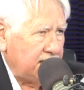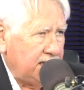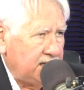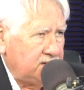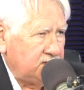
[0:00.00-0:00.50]

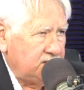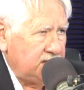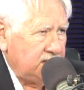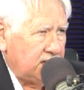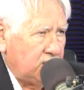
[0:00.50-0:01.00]
and
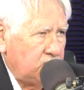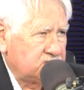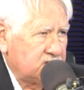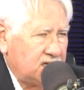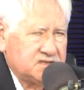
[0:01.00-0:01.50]
the
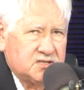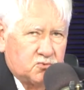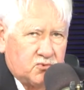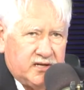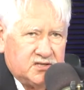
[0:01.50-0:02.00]

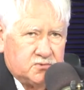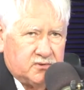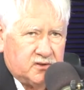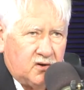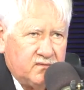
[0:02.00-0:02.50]
Wisconsin race
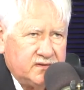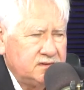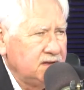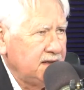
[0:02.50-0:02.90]
with Hovad,